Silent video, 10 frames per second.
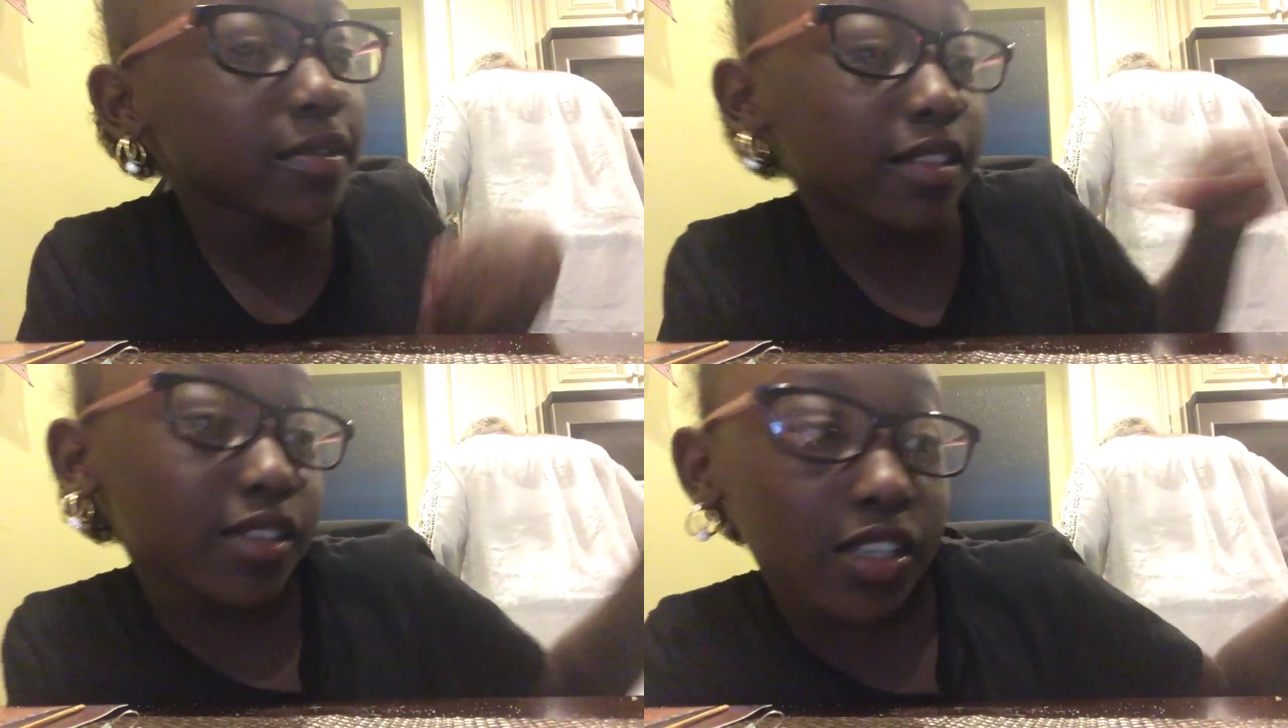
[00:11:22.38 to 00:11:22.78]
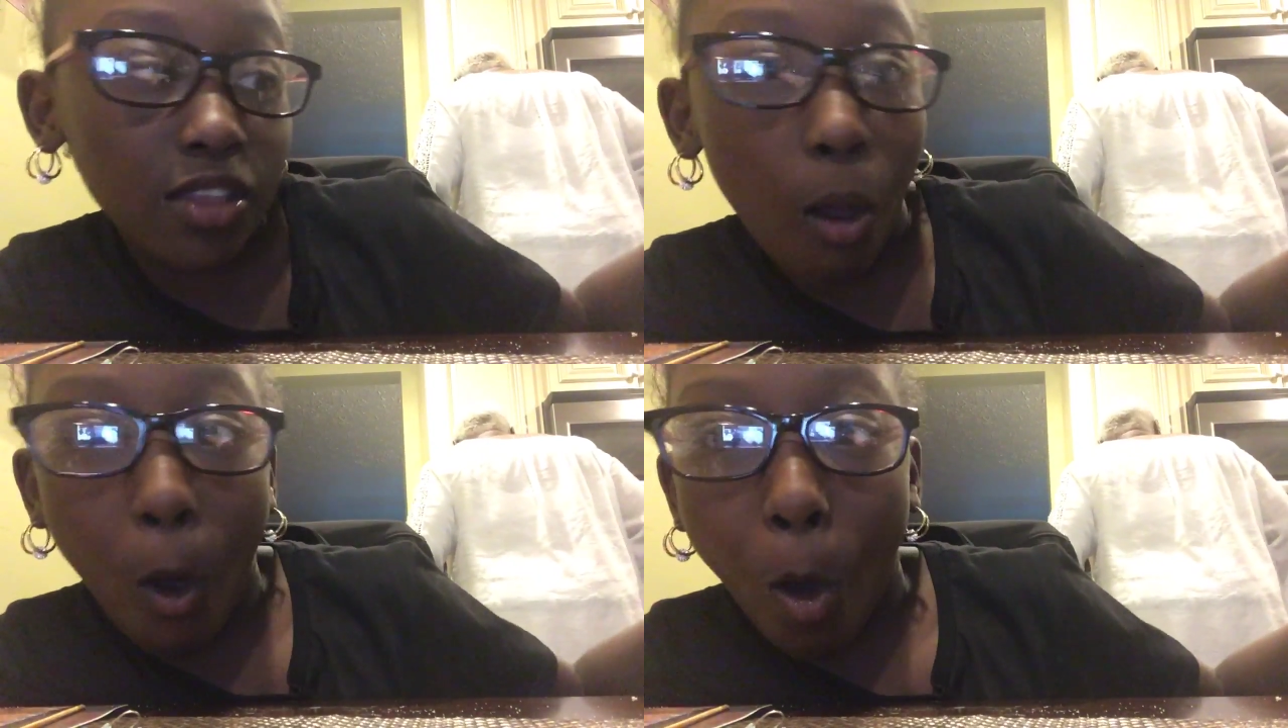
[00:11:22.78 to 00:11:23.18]
This
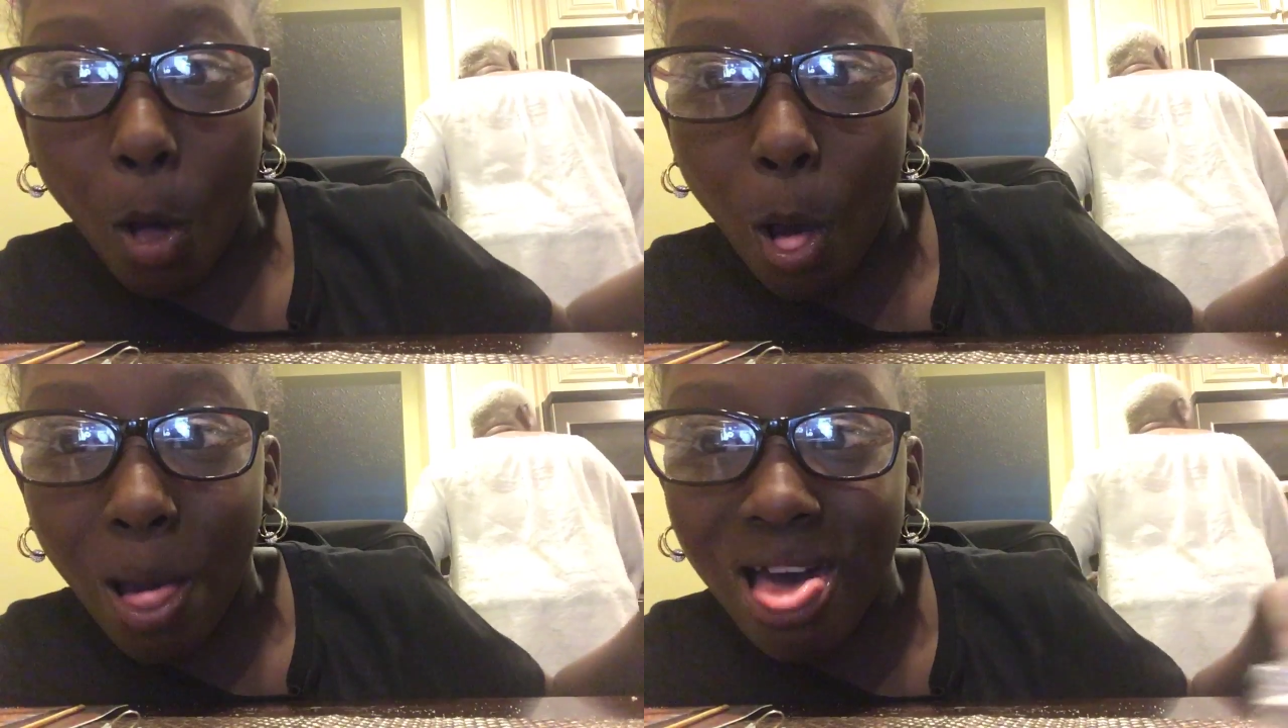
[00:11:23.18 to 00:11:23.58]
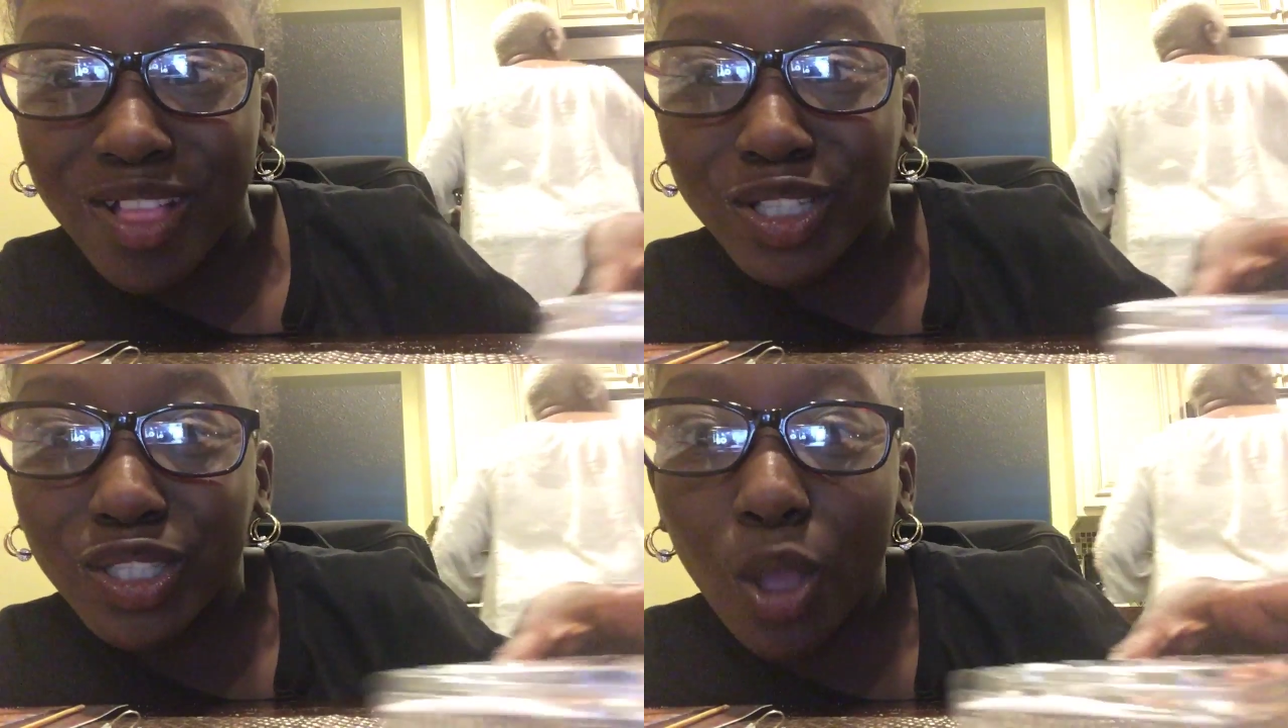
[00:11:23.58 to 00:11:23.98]
is all
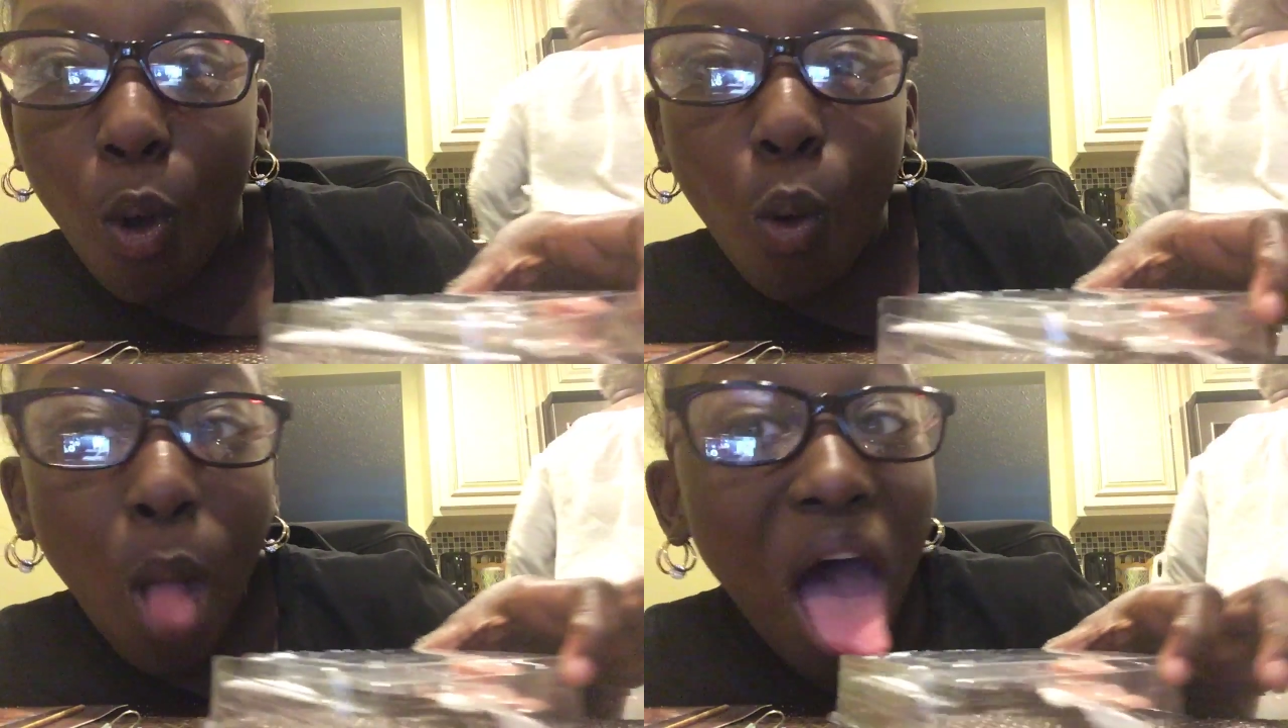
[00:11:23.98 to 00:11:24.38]
salt.